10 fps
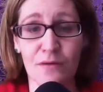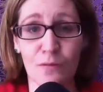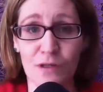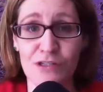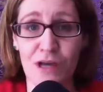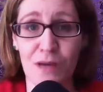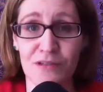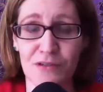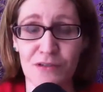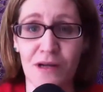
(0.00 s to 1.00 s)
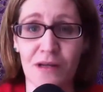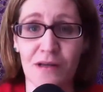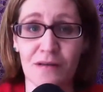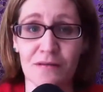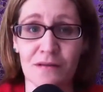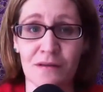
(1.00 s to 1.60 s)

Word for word: workshops and trainings,